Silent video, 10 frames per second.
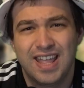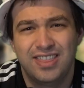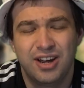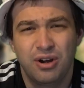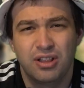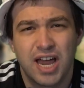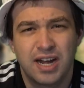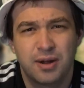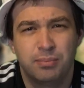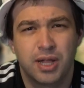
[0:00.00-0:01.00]
there are a lot
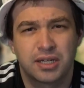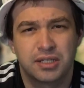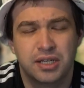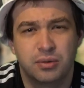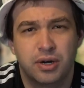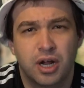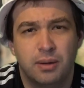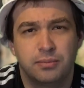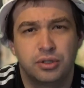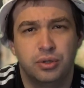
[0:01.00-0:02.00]
of complexities when it
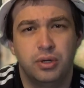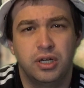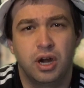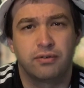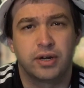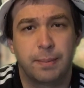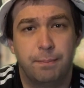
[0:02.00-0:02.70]
comes to governing